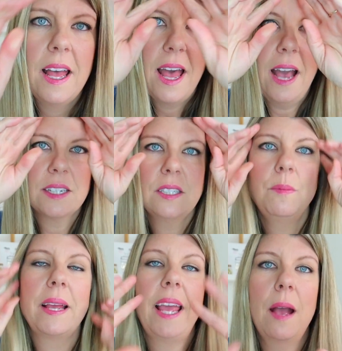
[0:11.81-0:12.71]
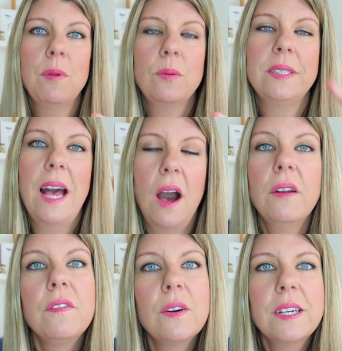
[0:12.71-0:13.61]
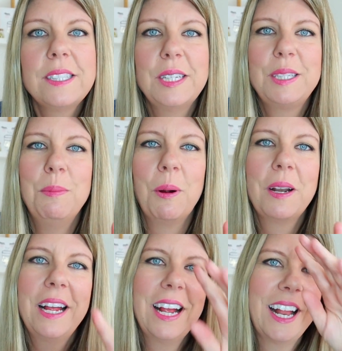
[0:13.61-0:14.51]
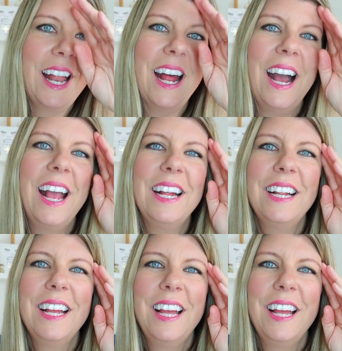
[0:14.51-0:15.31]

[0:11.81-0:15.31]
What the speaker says: Actually, my camera was out of focus this morning and I